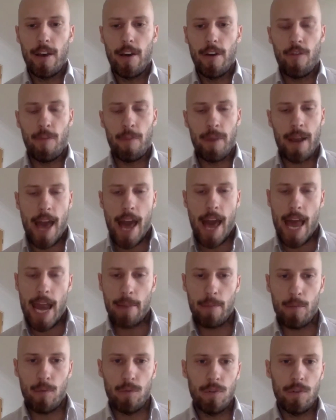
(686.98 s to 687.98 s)
from an
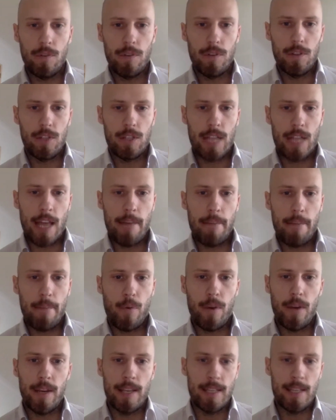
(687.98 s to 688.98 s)
animal
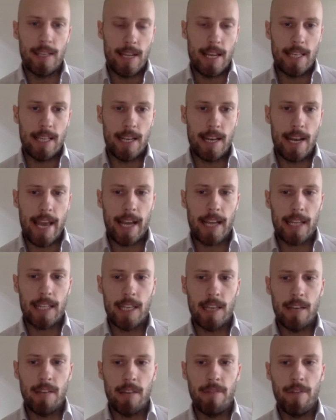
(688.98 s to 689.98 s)
standpoint is, is a
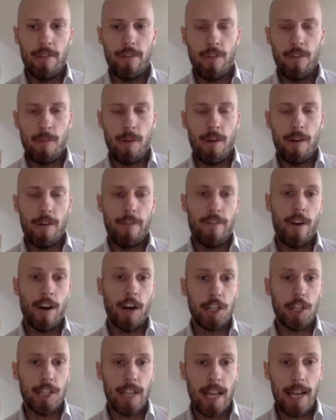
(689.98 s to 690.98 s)
negative from a
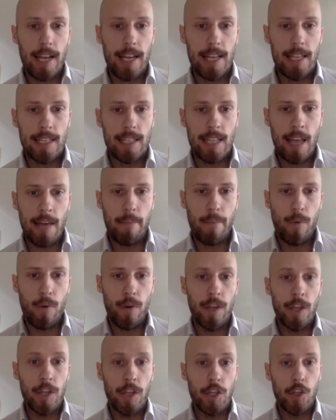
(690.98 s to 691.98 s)
functionality
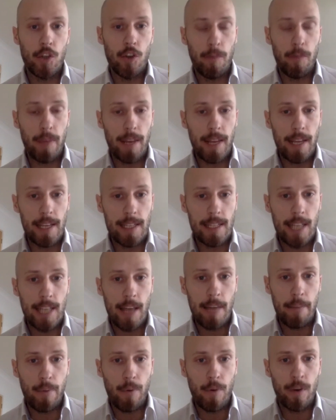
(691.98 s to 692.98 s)
standpoint and durability
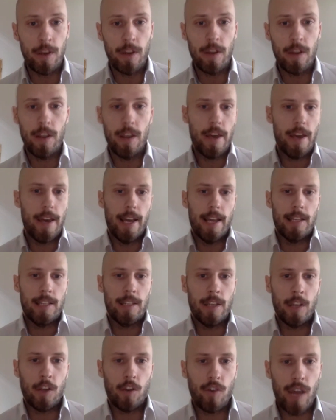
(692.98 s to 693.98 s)
standpoint
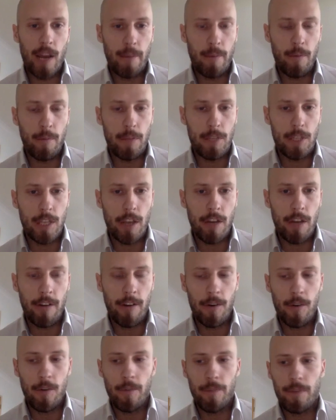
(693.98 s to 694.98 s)
it's an incredible
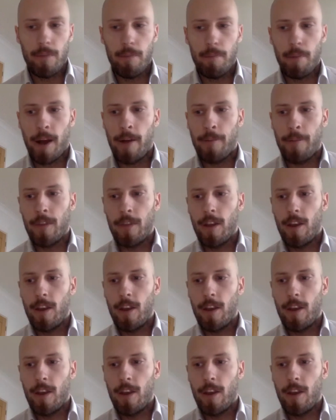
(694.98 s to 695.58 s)
material but